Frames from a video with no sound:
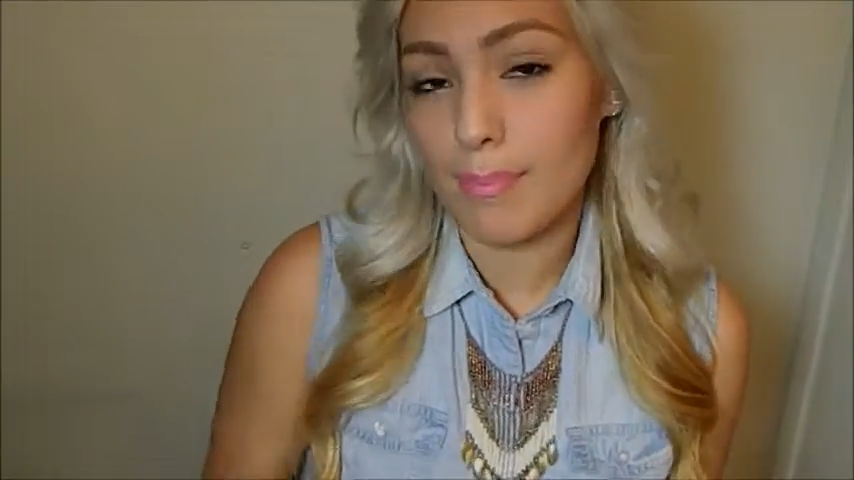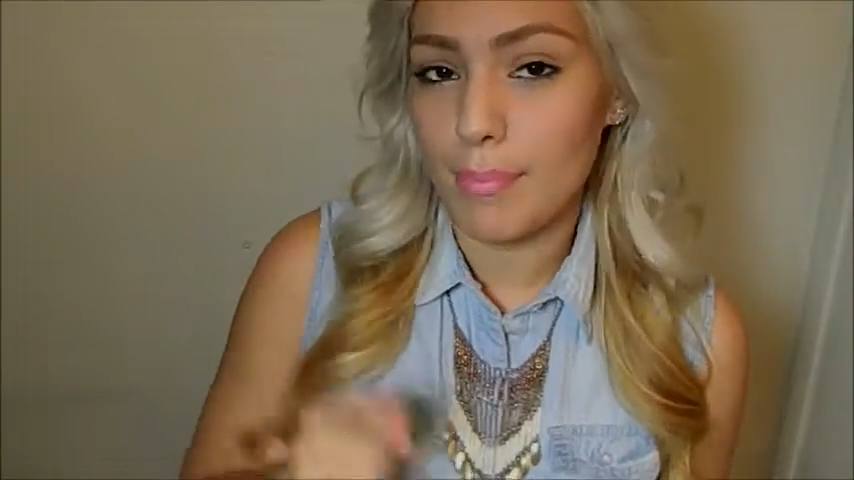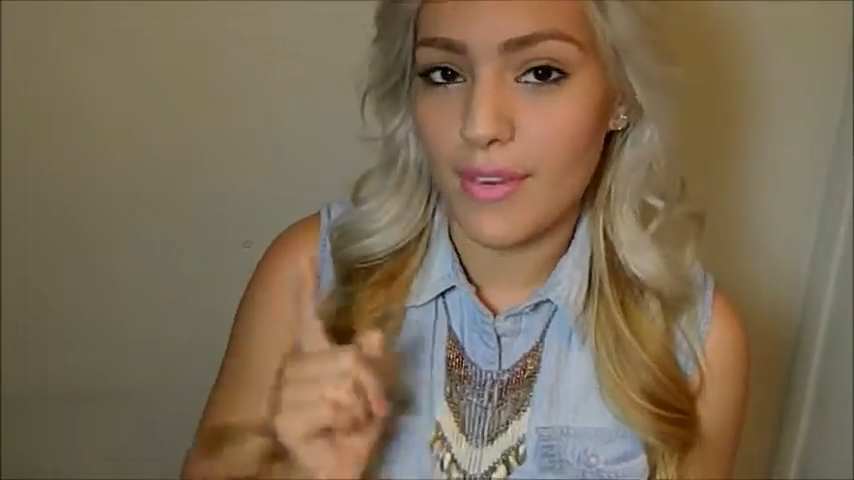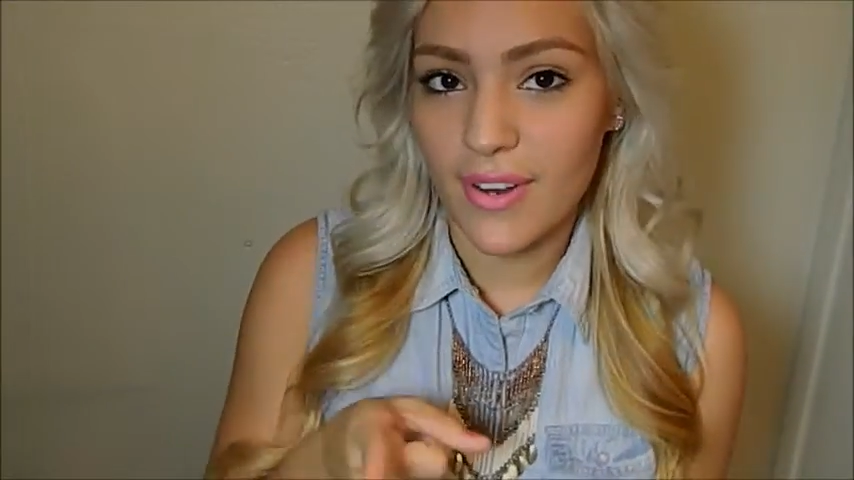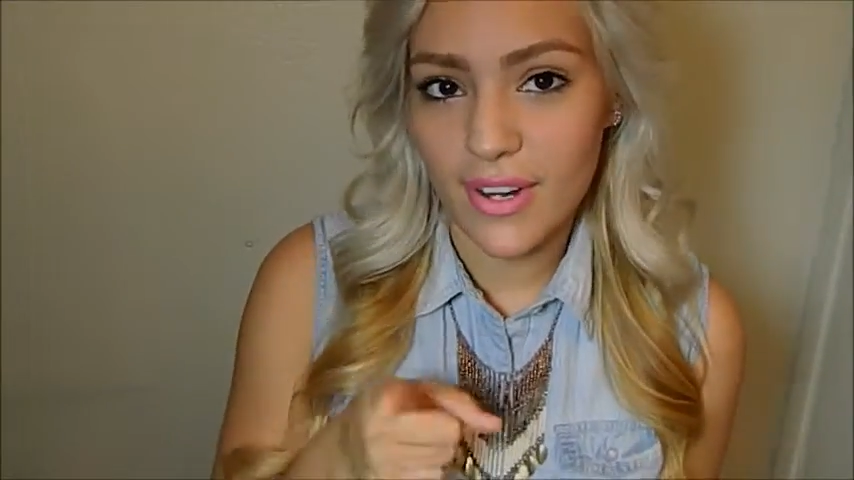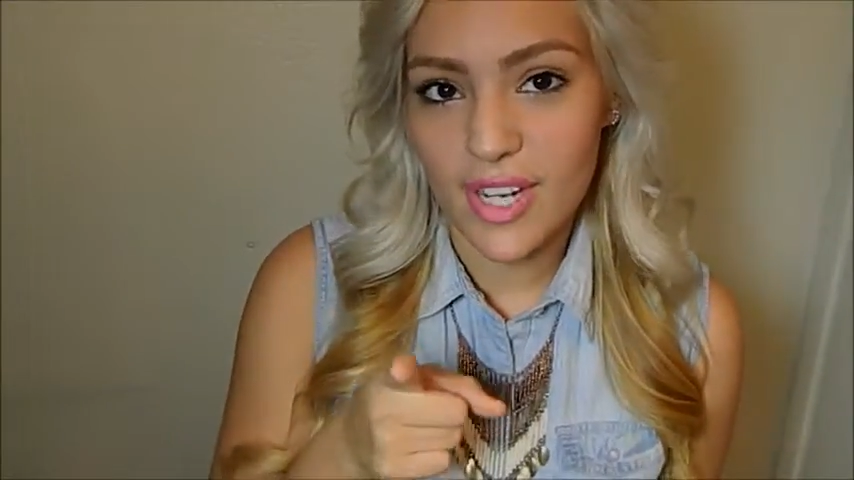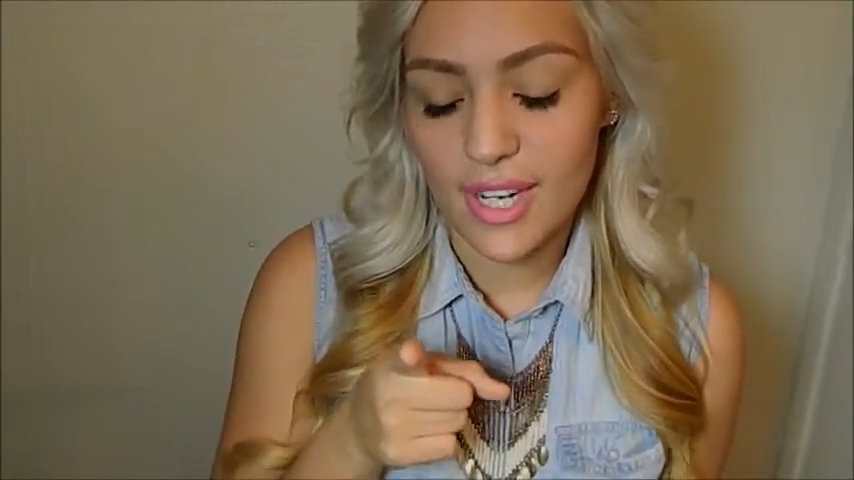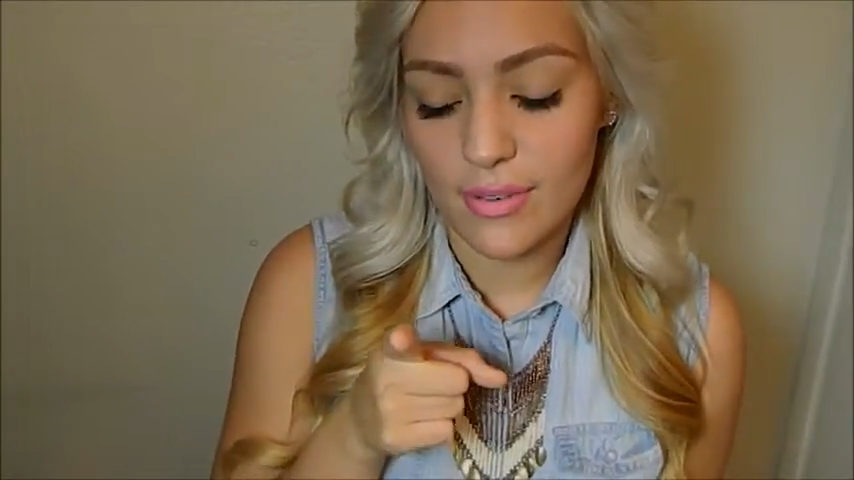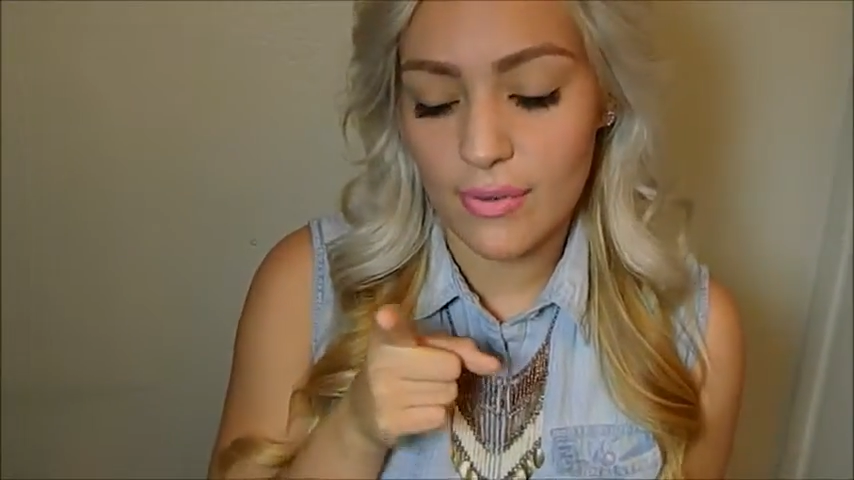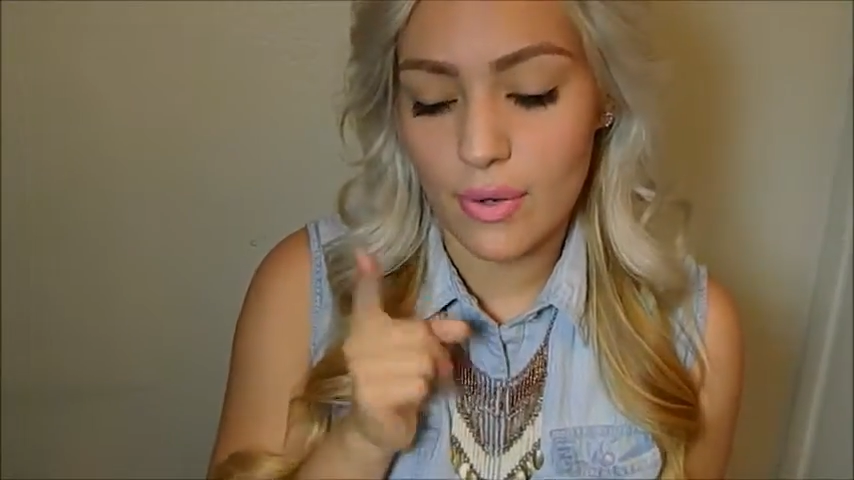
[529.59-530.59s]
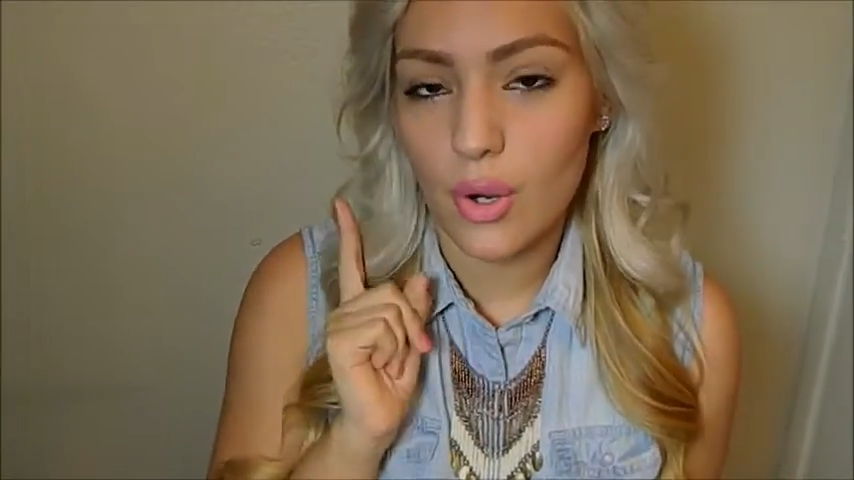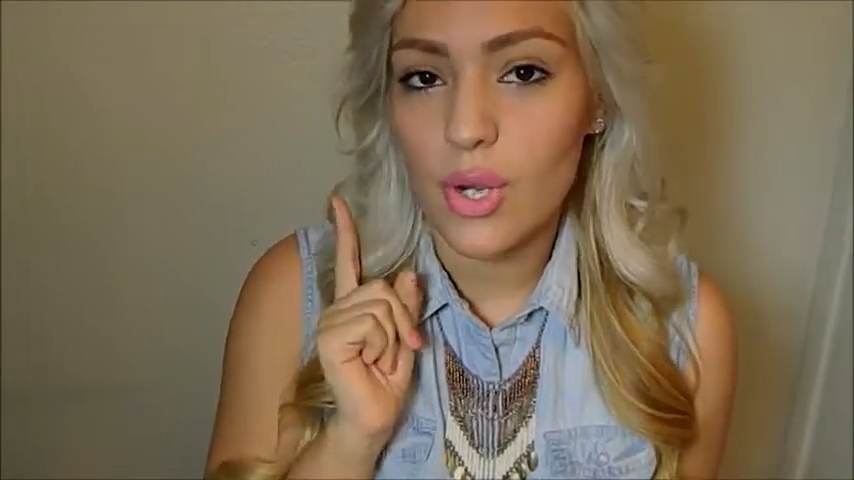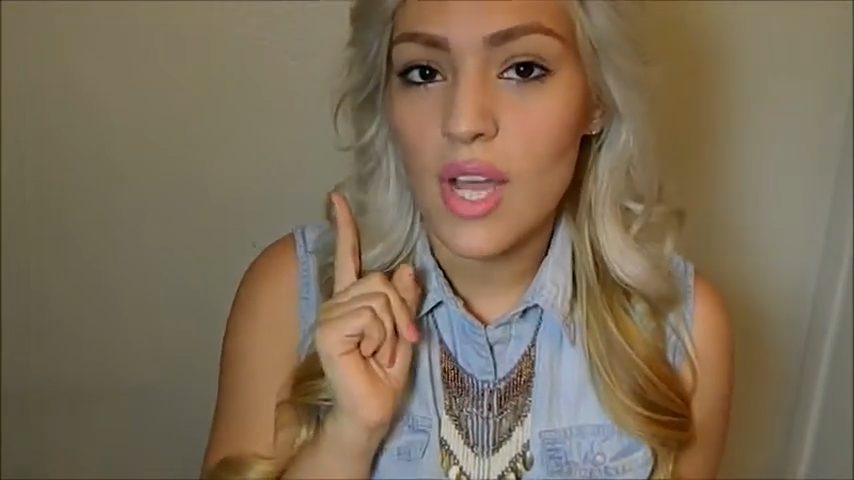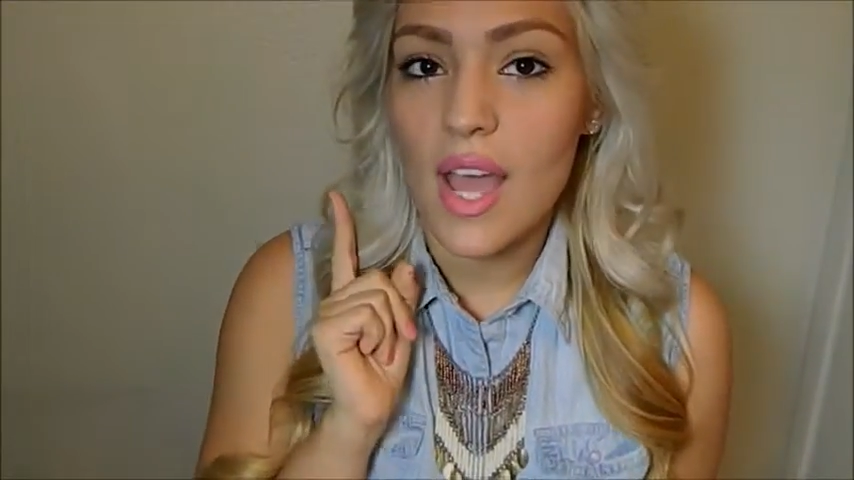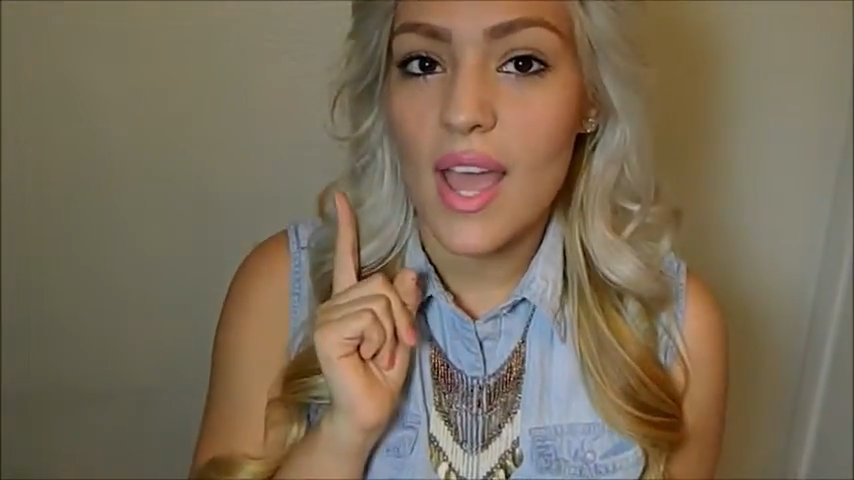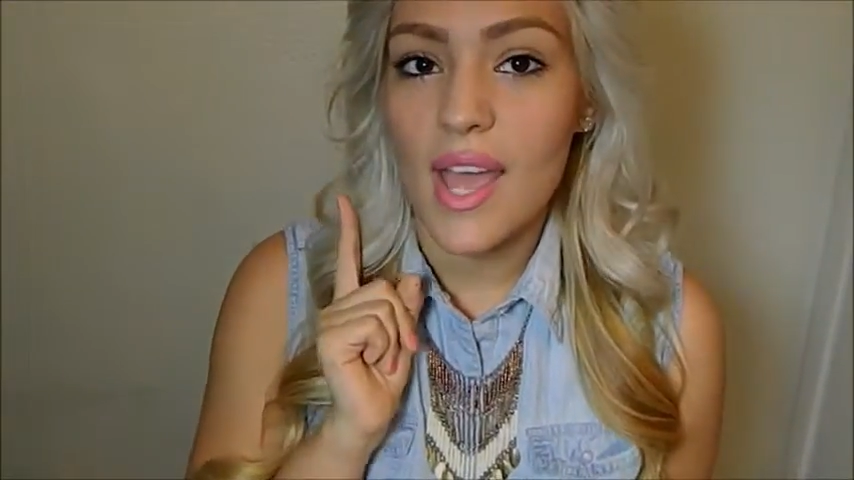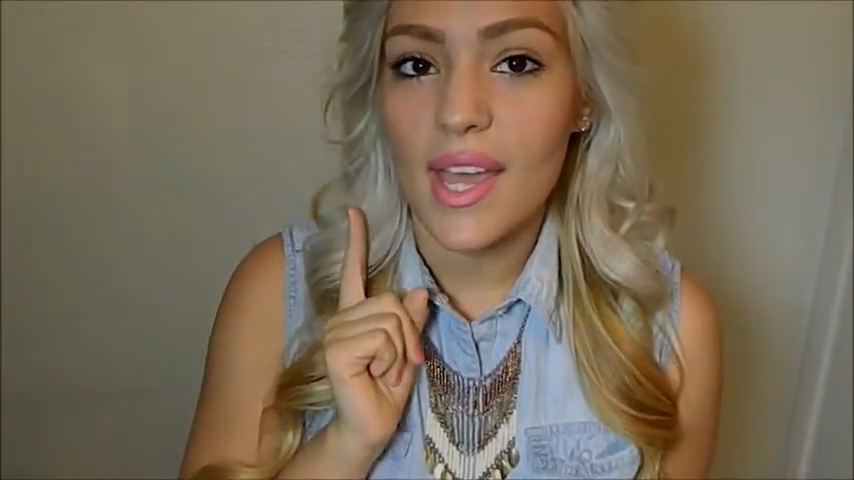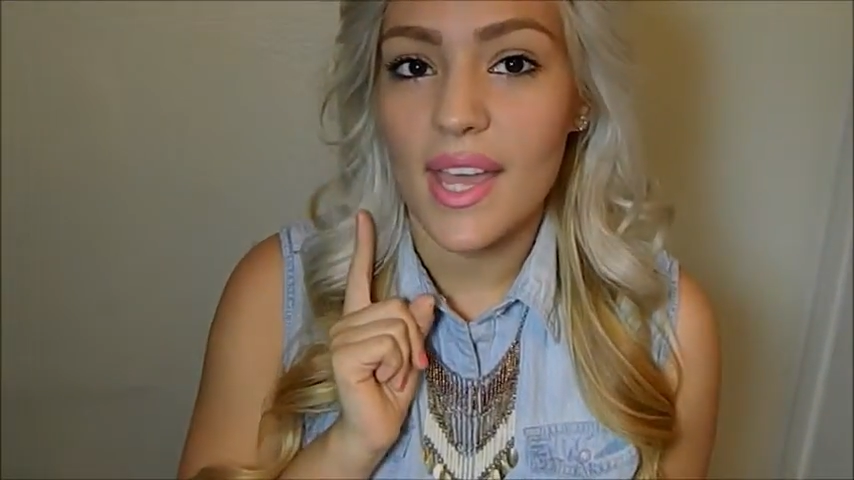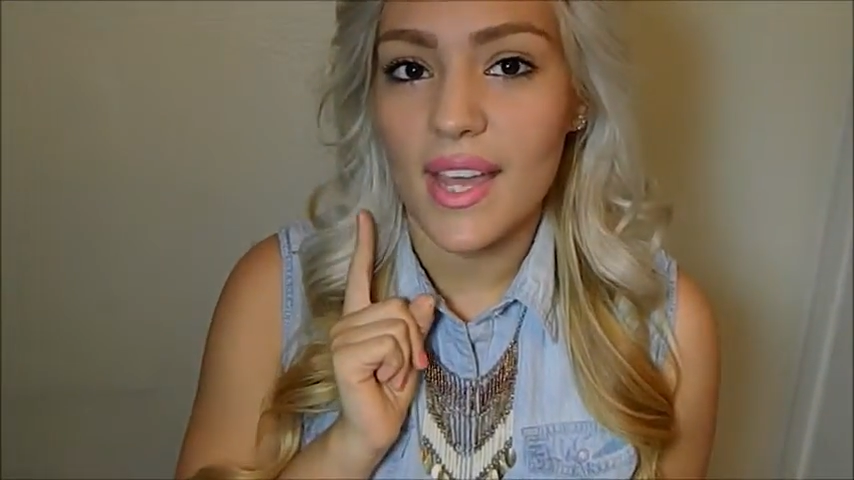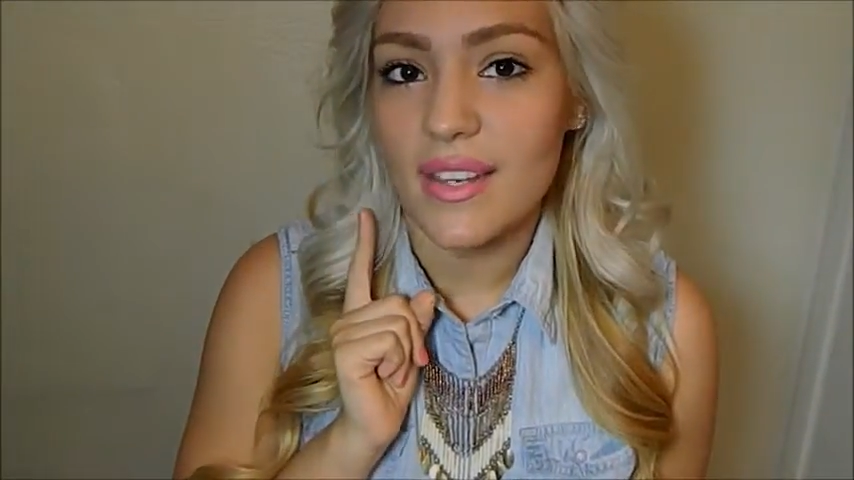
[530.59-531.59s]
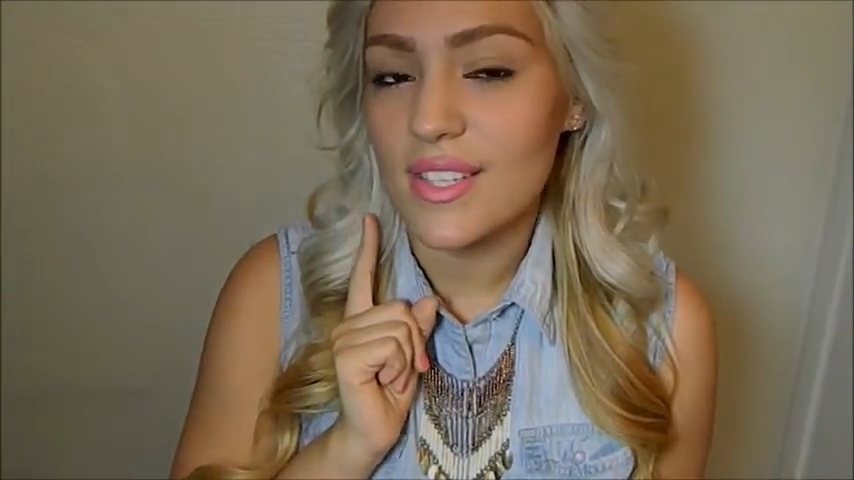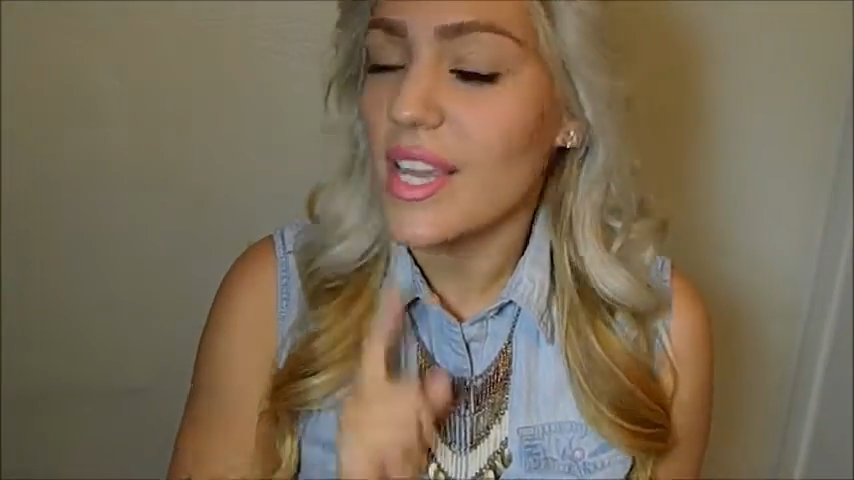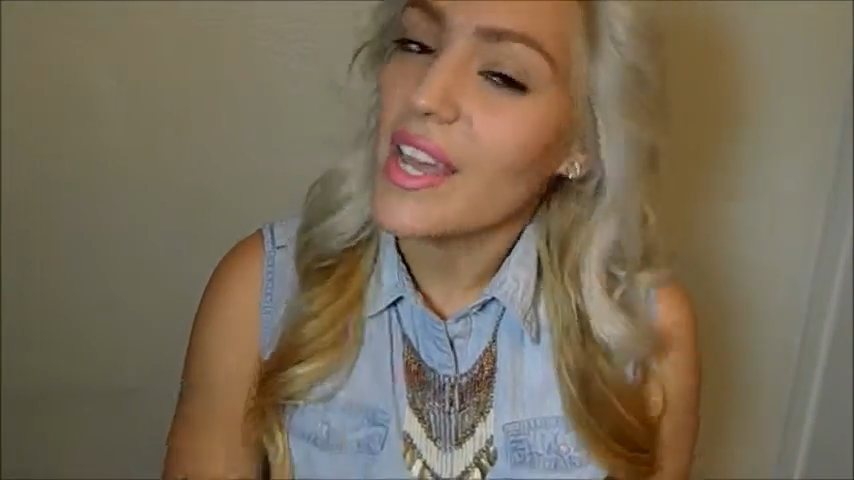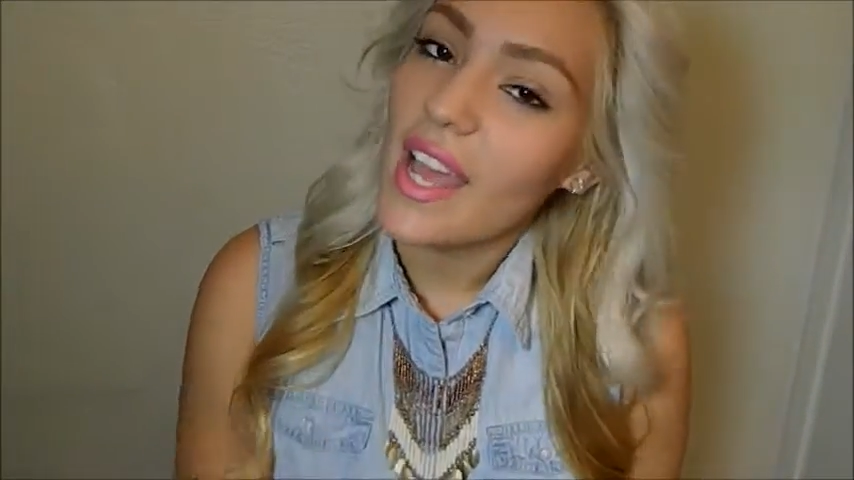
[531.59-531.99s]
Be very careful and